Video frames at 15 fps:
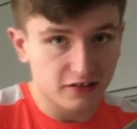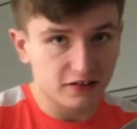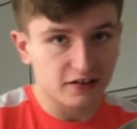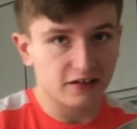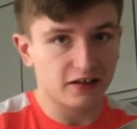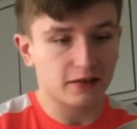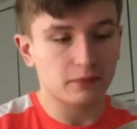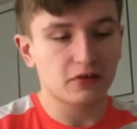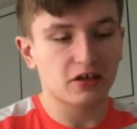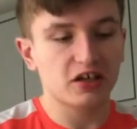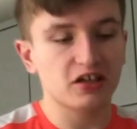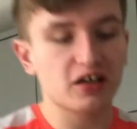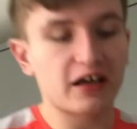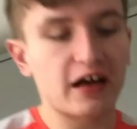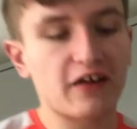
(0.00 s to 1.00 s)

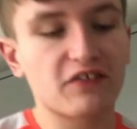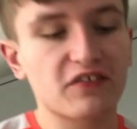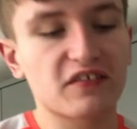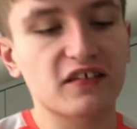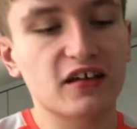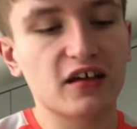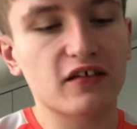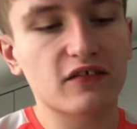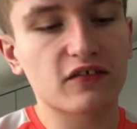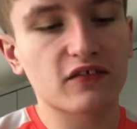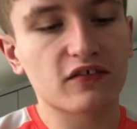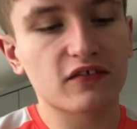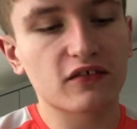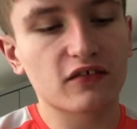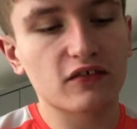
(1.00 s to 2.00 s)
can you kind of see it?
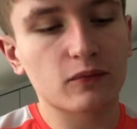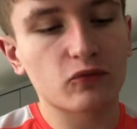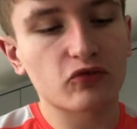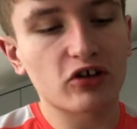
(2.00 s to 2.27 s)
I'm